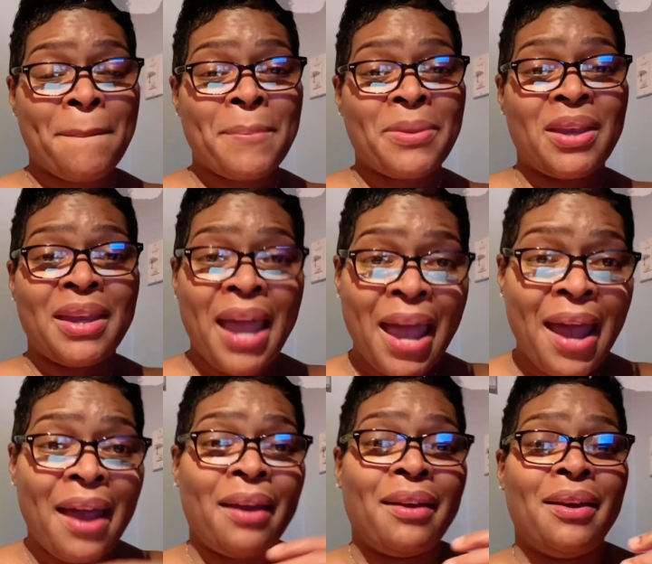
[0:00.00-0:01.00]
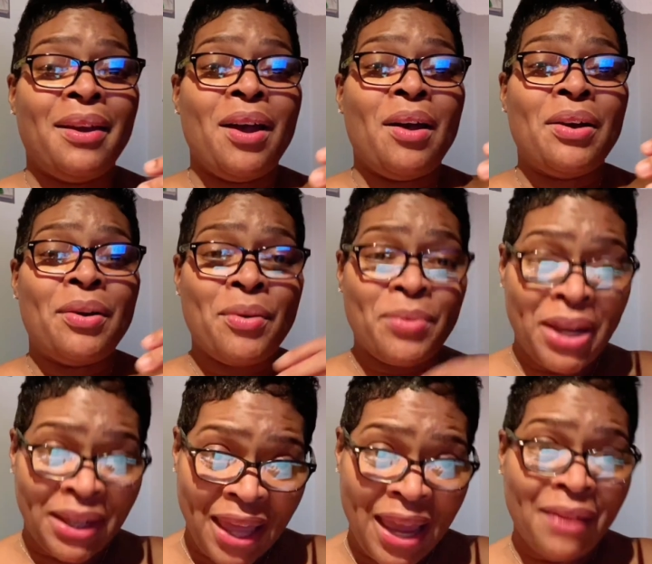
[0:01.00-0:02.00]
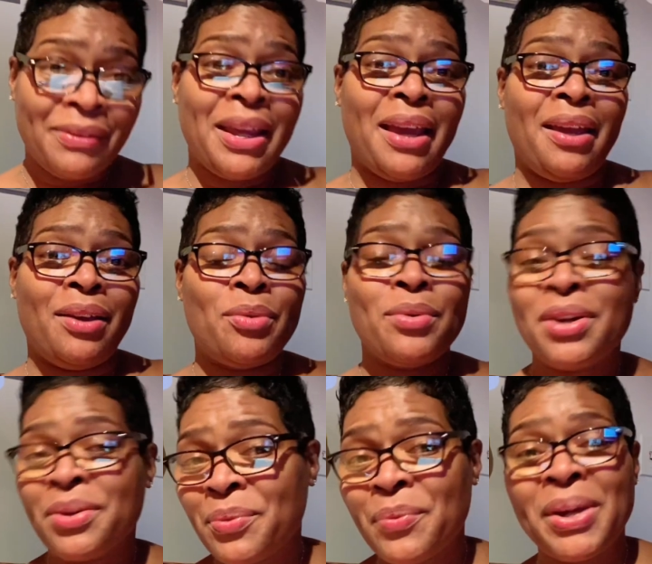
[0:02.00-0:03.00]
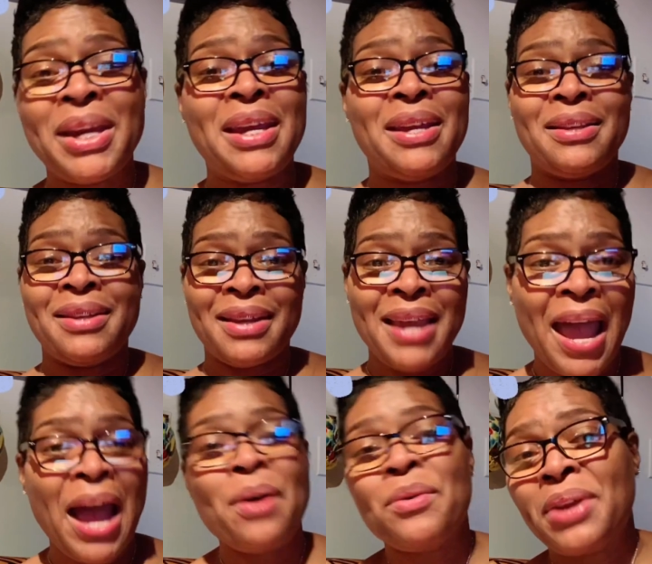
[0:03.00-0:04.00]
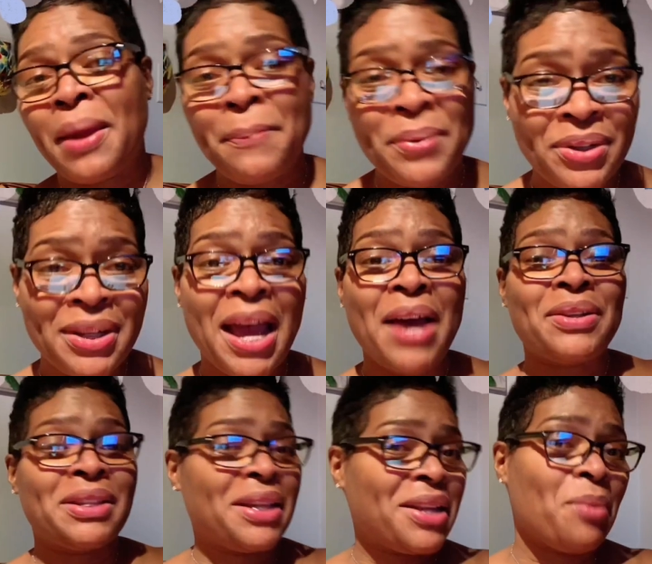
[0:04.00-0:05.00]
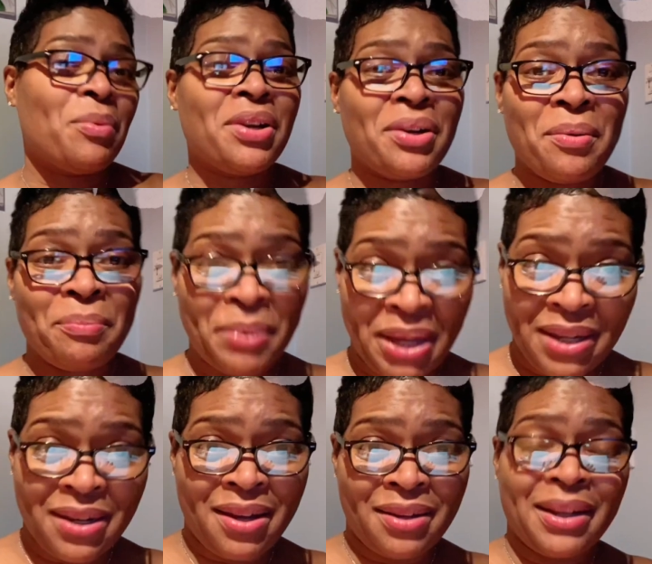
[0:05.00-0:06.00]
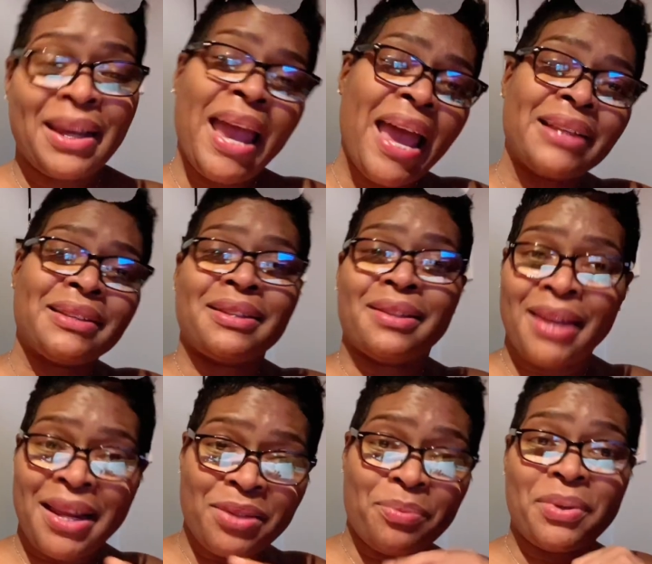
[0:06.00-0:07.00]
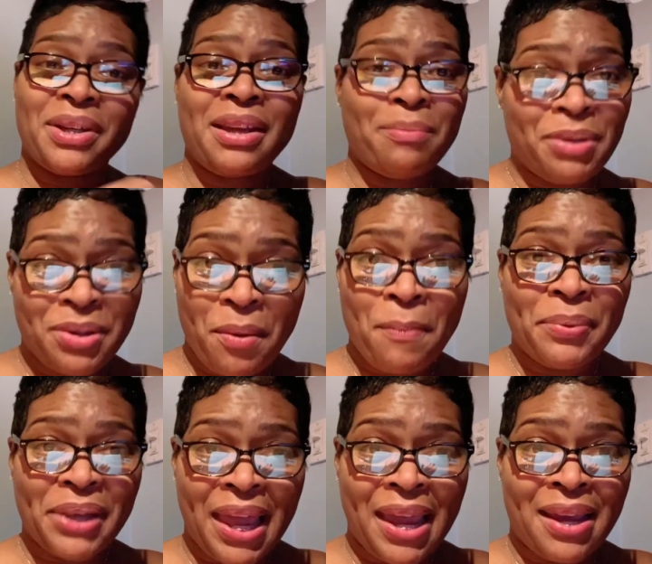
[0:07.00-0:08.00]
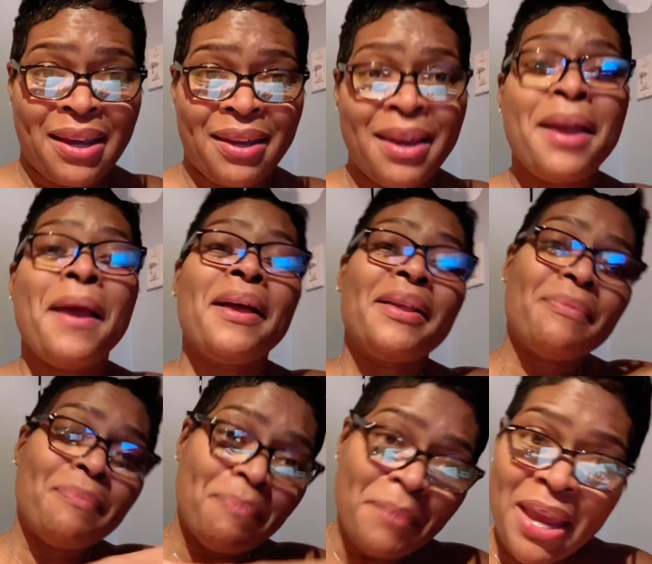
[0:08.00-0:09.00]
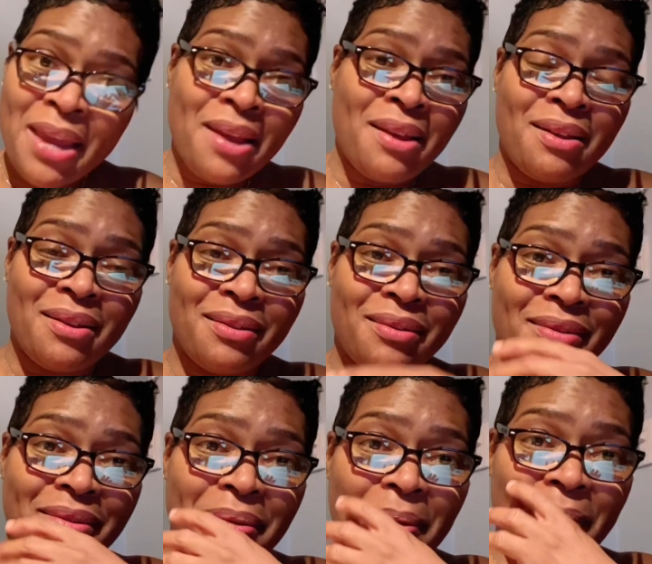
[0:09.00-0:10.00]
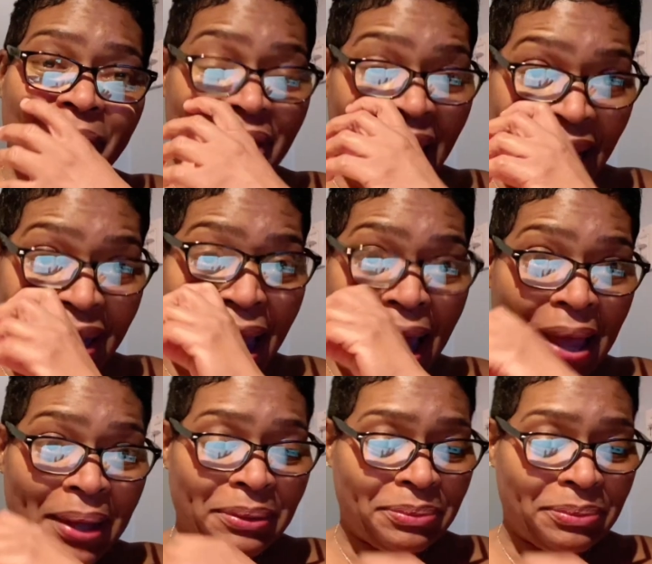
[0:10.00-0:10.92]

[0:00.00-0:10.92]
The guy who they laughed at, who couldn't read, the guy who they put down and said I wasn't gonna be nothing, the guys that the ladies wouldn't give me no play. Me. That guy.